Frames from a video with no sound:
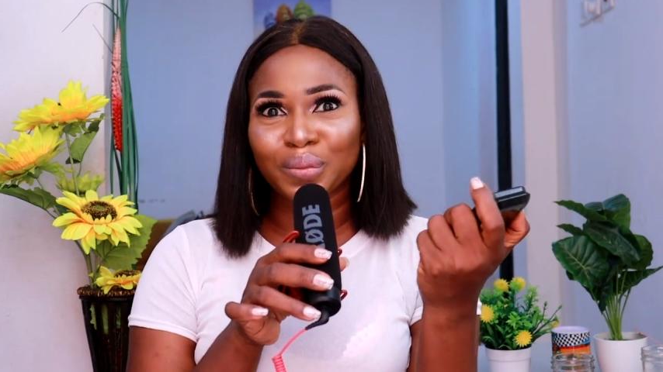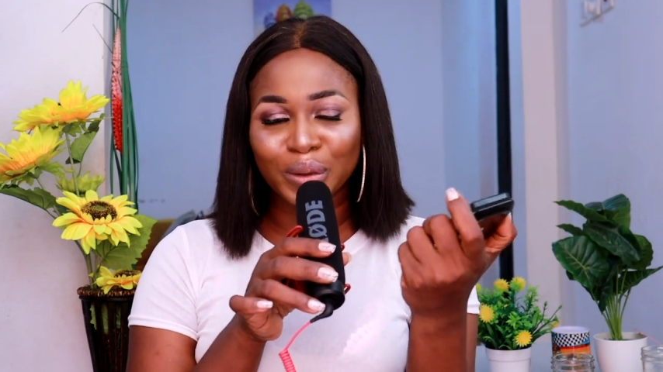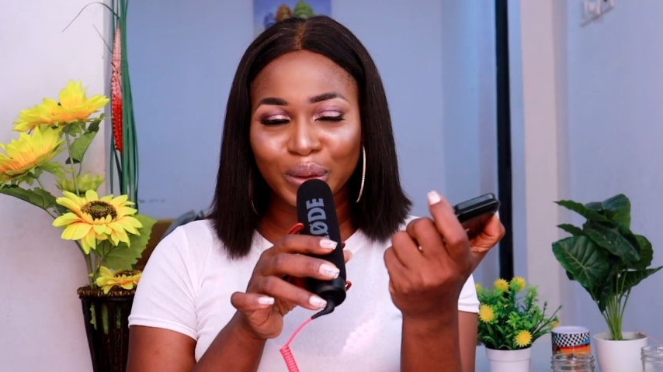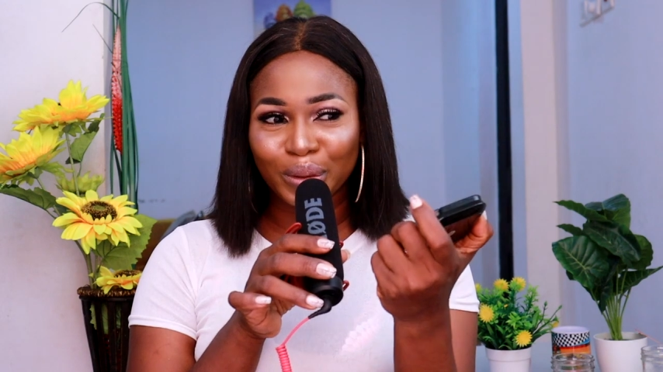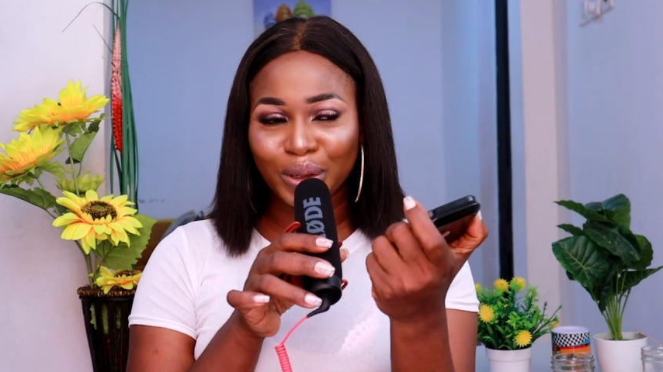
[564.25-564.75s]

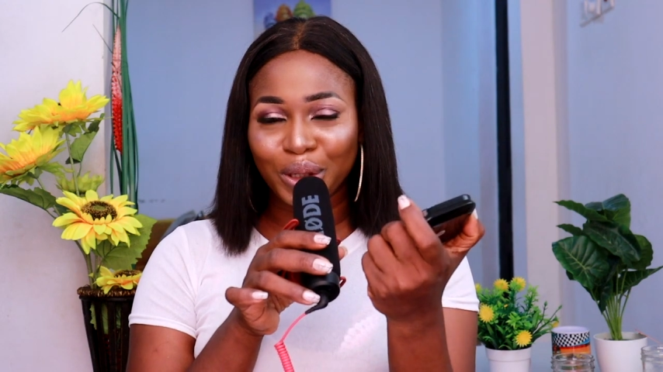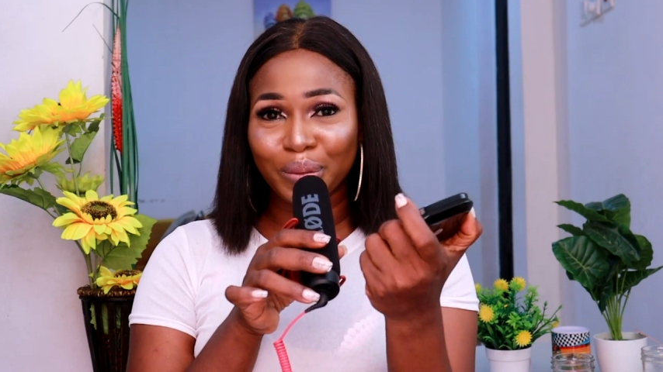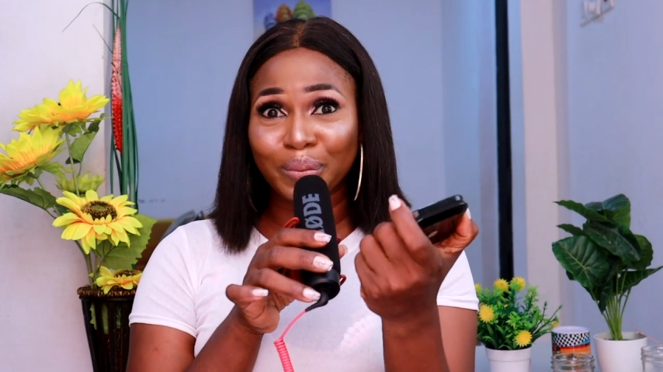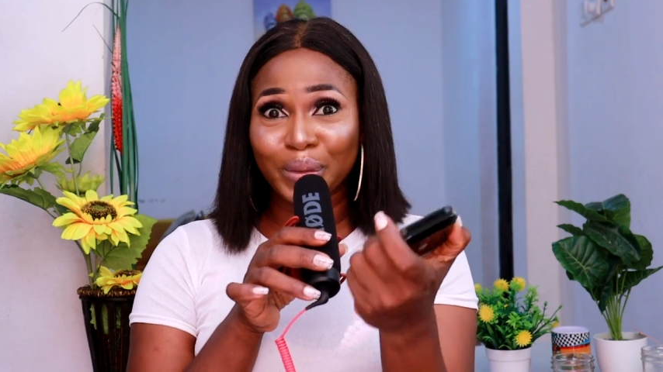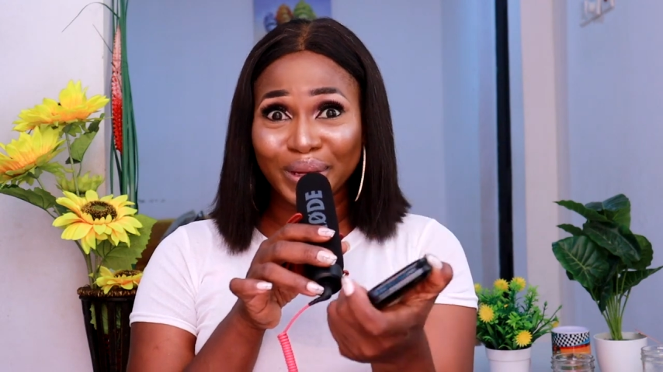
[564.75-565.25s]

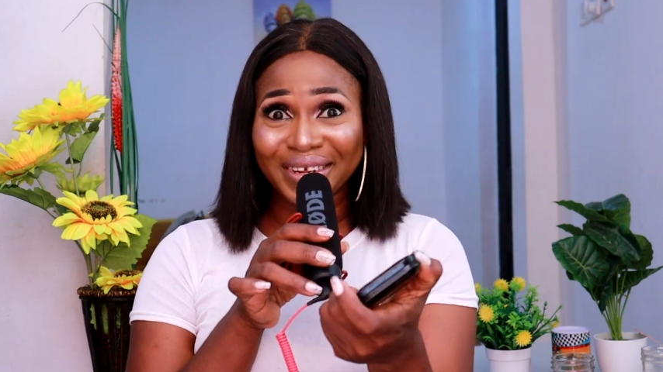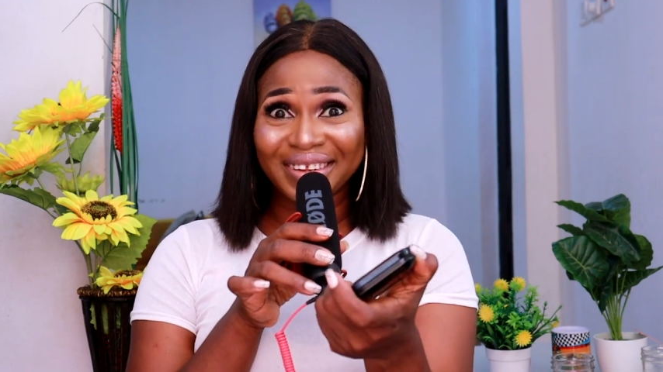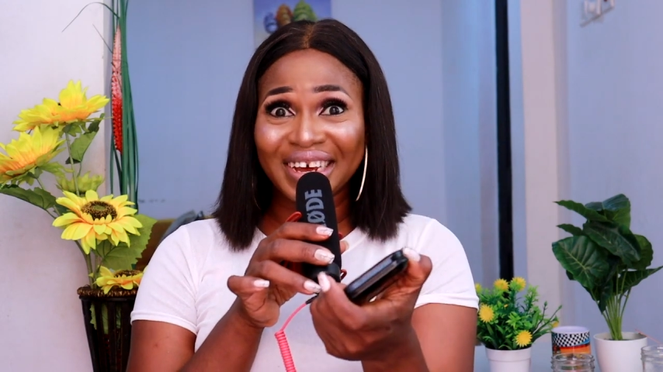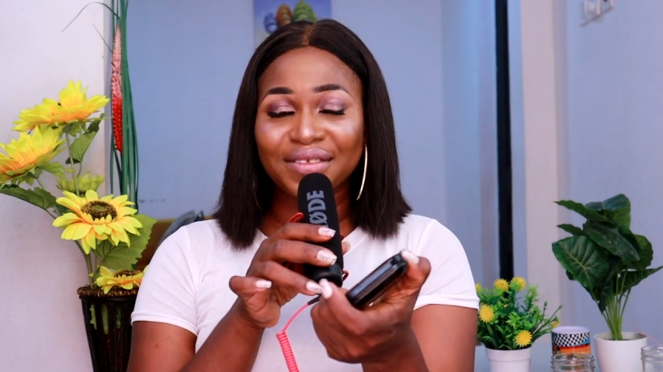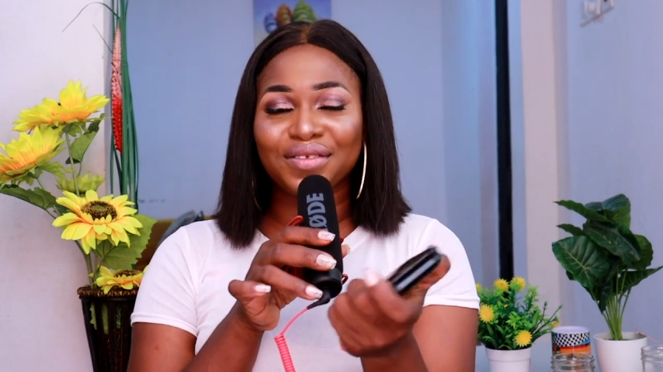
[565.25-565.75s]
much more
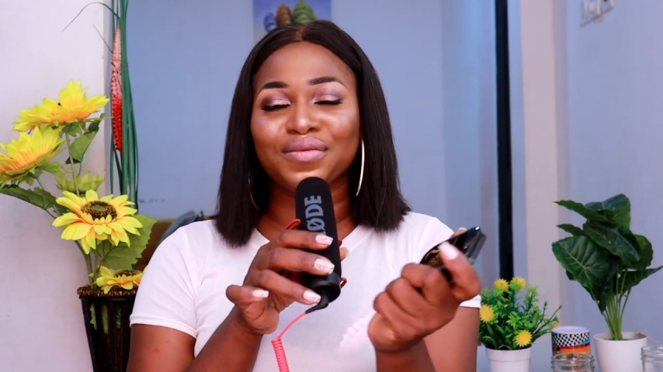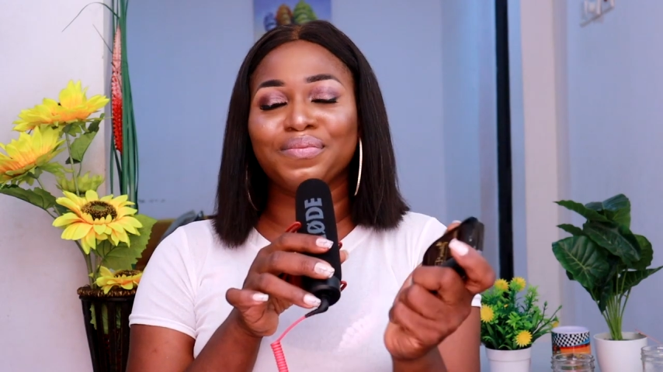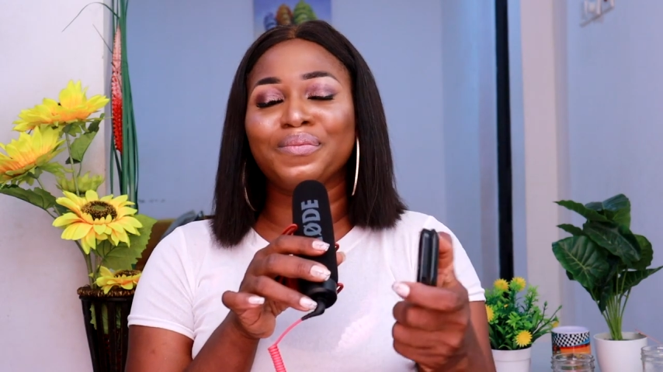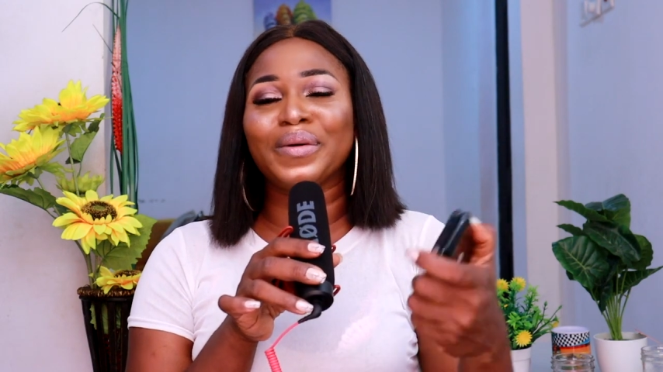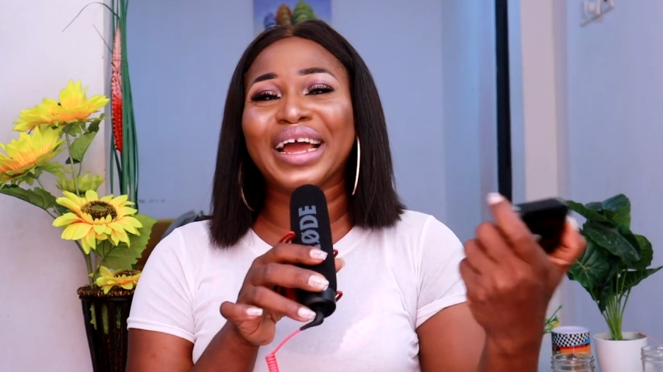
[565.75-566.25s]
than that to
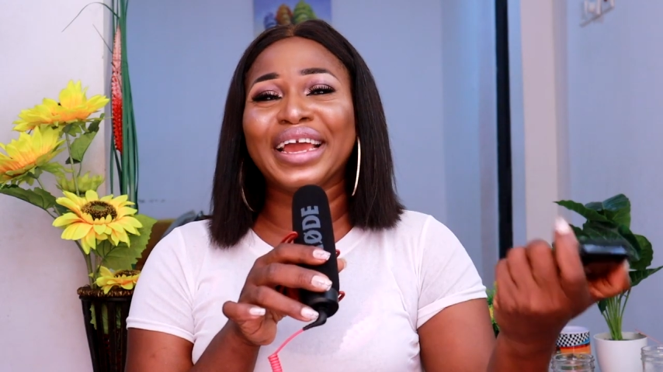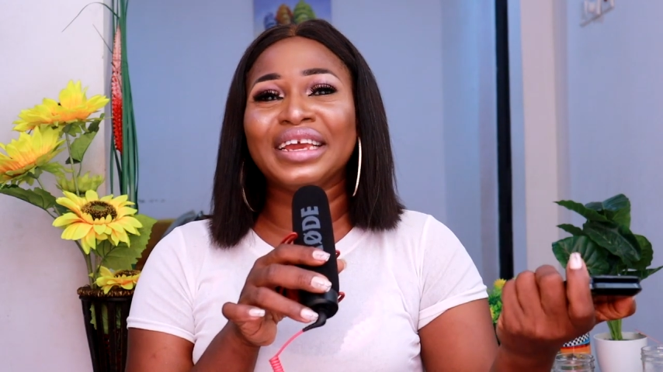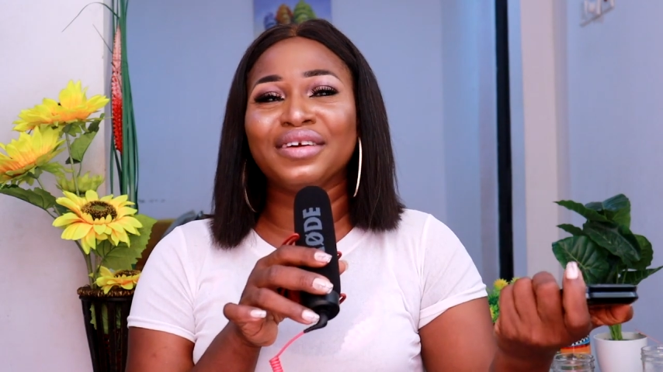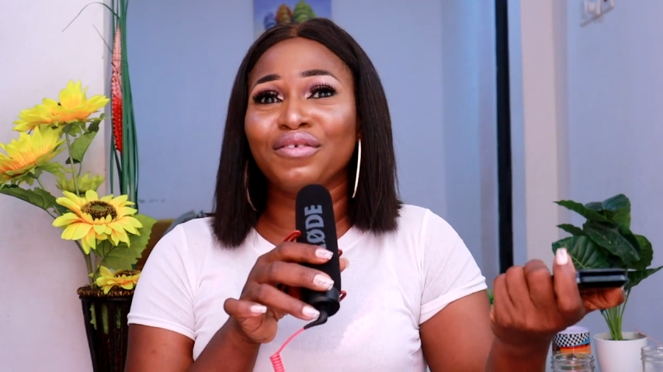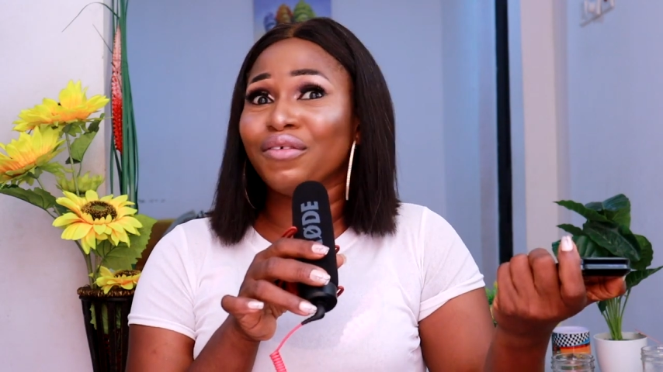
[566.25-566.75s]

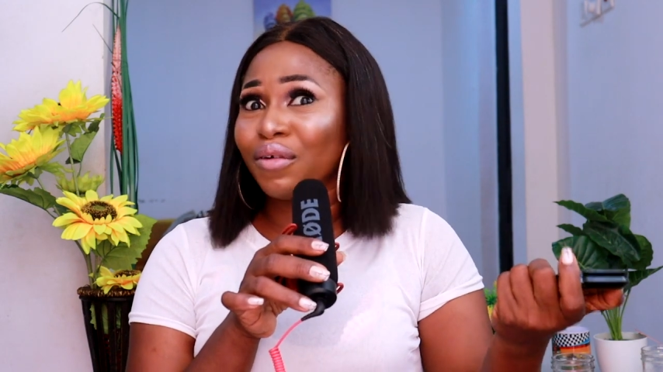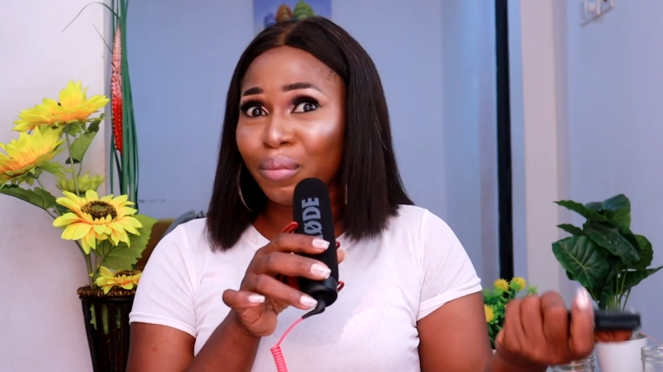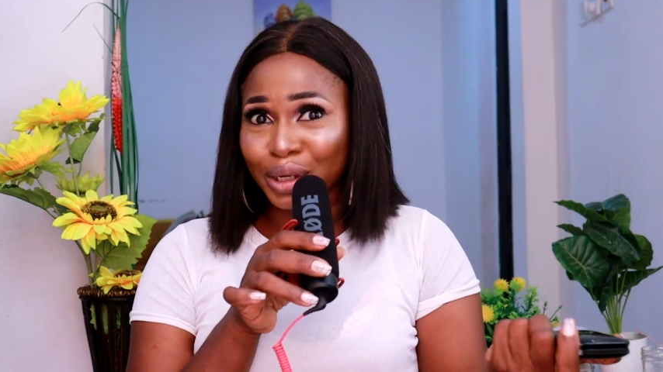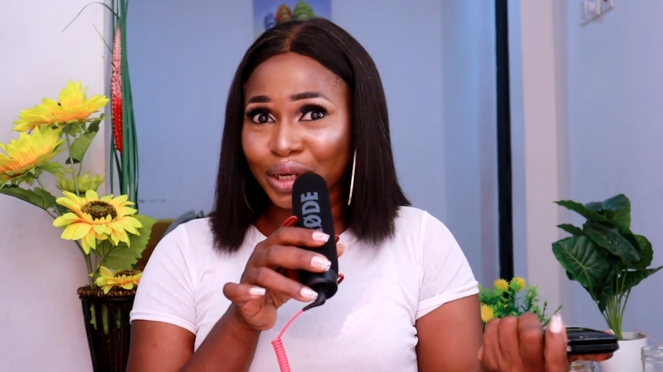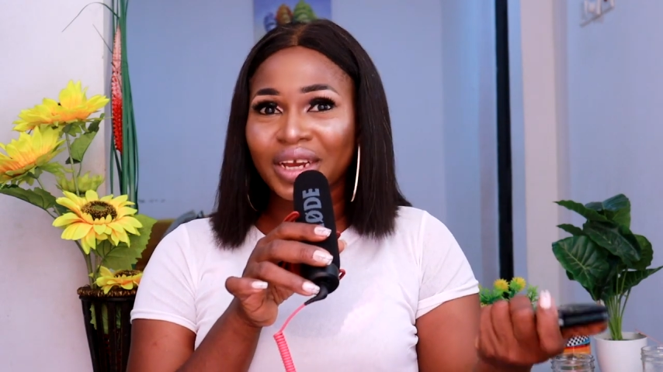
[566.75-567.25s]
buy
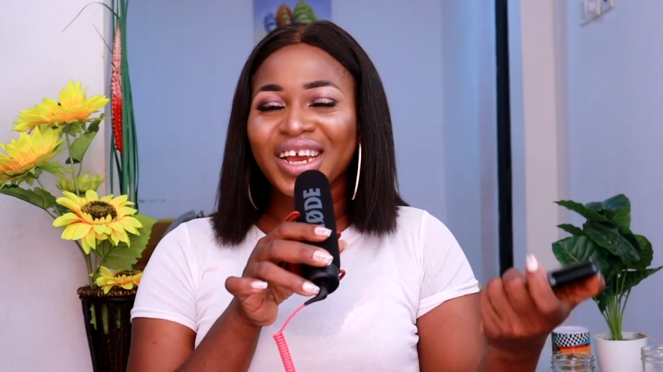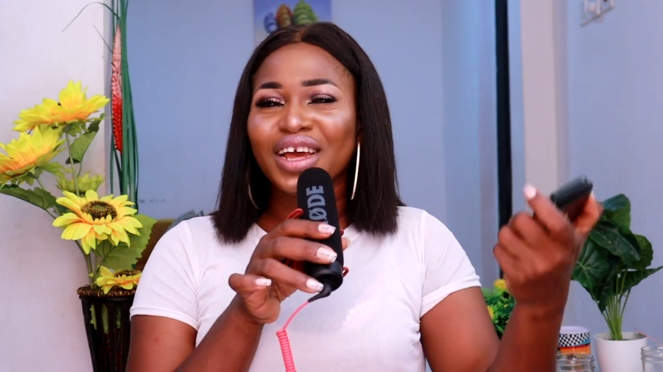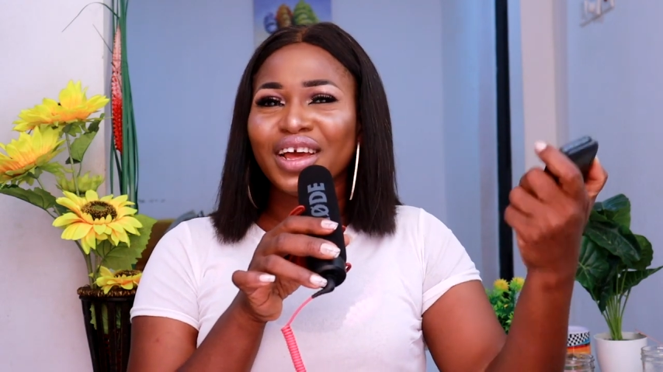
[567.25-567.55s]
rubbish